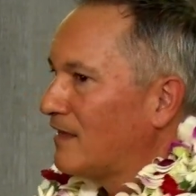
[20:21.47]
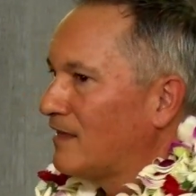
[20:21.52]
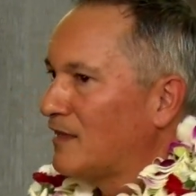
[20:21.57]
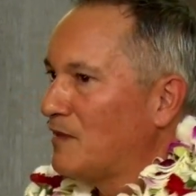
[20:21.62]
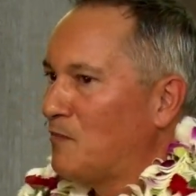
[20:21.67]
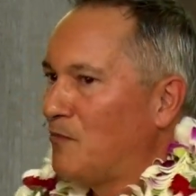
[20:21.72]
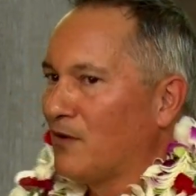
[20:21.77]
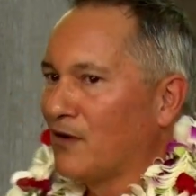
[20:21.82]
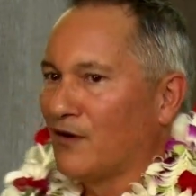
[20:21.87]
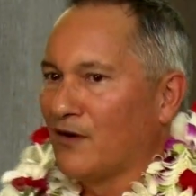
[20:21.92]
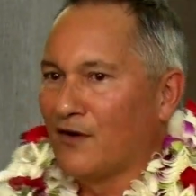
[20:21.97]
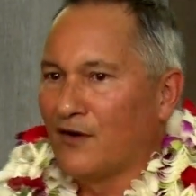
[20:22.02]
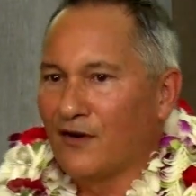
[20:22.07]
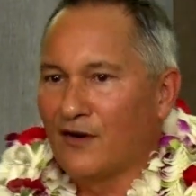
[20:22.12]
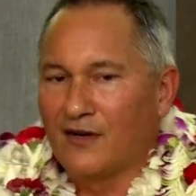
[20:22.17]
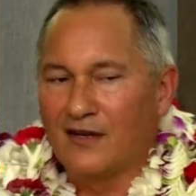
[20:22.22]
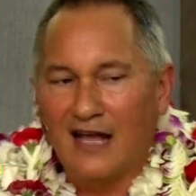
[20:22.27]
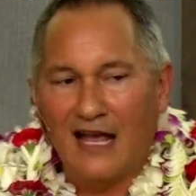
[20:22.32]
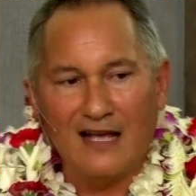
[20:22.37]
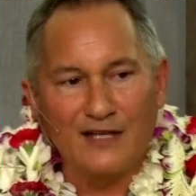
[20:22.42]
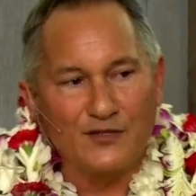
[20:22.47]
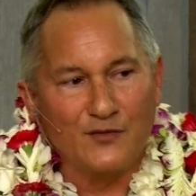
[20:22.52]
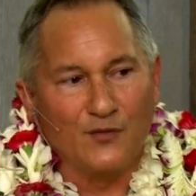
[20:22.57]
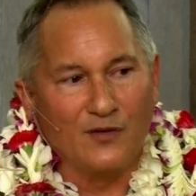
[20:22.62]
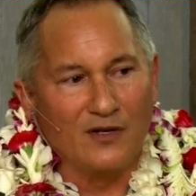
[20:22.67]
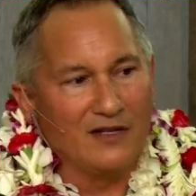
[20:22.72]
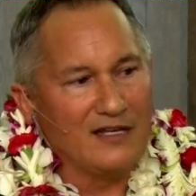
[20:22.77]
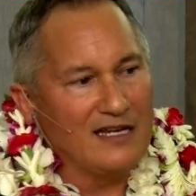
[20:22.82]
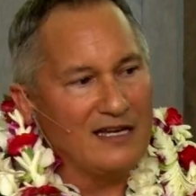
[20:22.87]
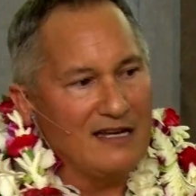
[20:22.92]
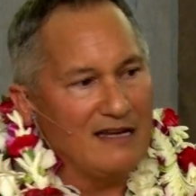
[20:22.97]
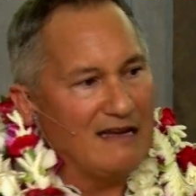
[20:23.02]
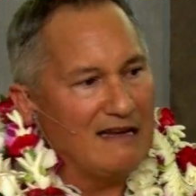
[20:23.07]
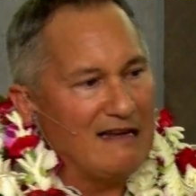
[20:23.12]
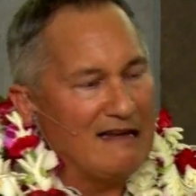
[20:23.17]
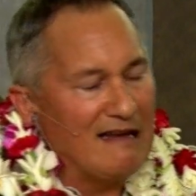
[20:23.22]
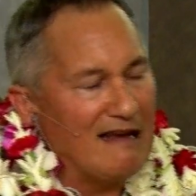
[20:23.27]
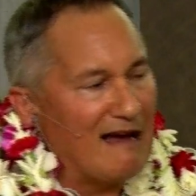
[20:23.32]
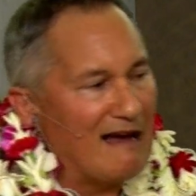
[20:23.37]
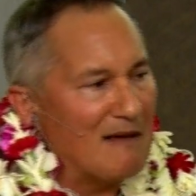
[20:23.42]
The bird has really
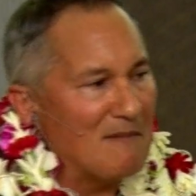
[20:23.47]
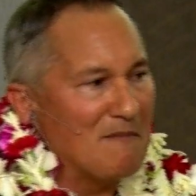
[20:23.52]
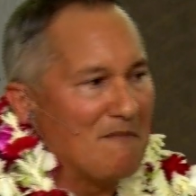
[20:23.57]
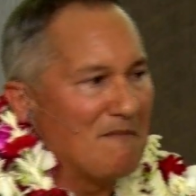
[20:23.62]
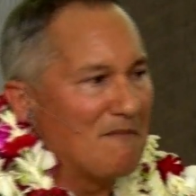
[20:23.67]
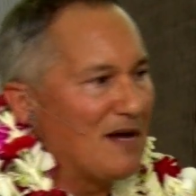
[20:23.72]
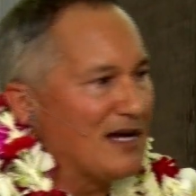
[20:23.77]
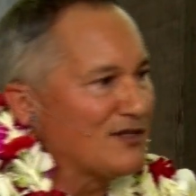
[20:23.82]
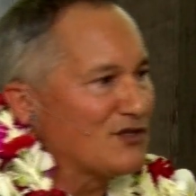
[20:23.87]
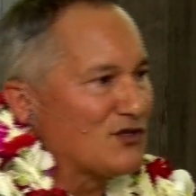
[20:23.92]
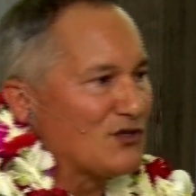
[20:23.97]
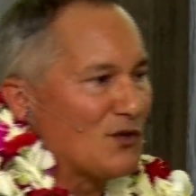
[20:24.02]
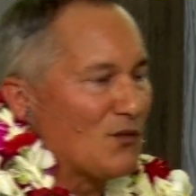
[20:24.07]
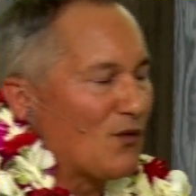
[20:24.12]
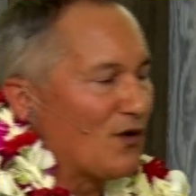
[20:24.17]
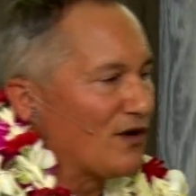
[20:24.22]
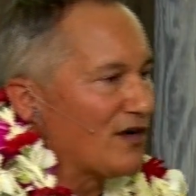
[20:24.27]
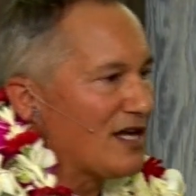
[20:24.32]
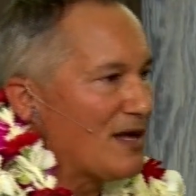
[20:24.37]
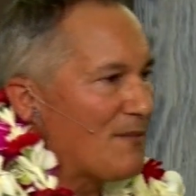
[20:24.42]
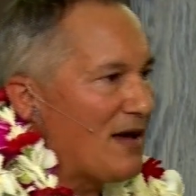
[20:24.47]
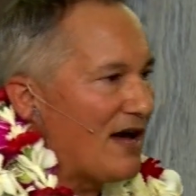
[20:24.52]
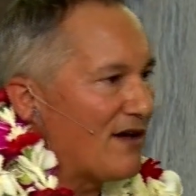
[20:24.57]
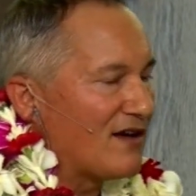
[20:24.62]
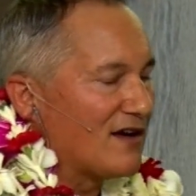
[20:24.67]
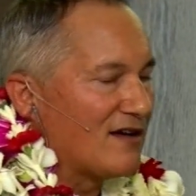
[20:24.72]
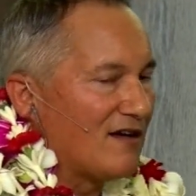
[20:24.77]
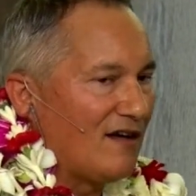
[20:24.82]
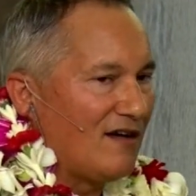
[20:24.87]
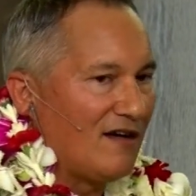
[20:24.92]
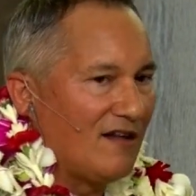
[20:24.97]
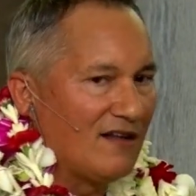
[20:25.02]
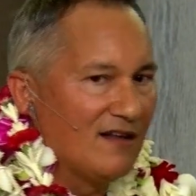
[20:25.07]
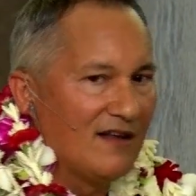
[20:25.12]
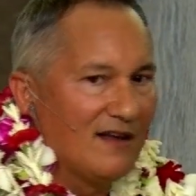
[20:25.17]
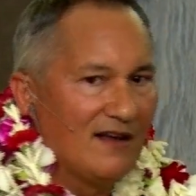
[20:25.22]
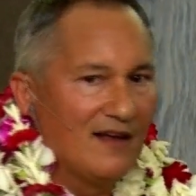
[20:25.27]
not much to worry about at all.